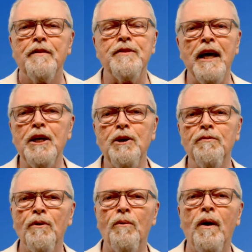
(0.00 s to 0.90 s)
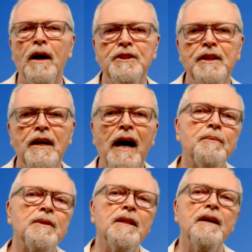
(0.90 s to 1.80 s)
Thank you for watching. I
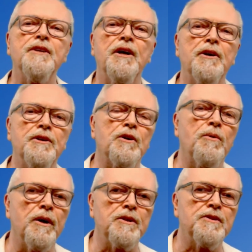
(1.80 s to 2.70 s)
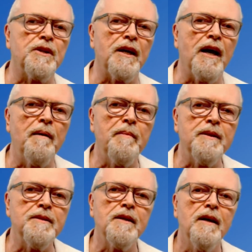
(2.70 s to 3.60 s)
would love to hear your questions and
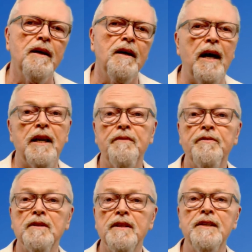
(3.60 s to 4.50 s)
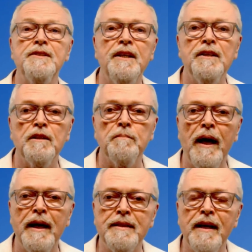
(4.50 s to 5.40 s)
comments. And if you're listening to the
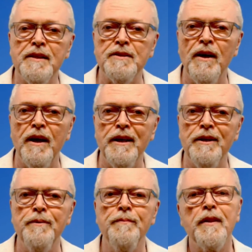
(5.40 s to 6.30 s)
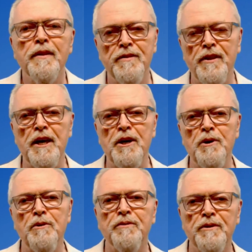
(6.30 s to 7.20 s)
podcast audio, thank
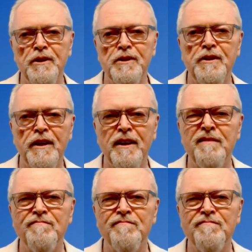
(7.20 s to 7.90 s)
you for listening. And,